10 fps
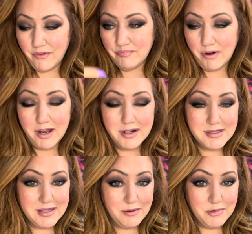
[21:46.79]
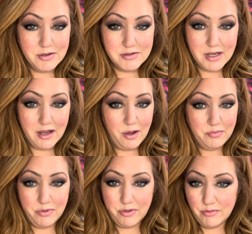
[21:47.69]
products that I'm using up
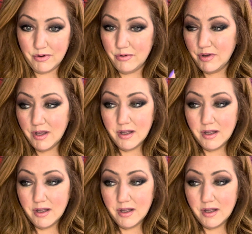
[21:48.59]
through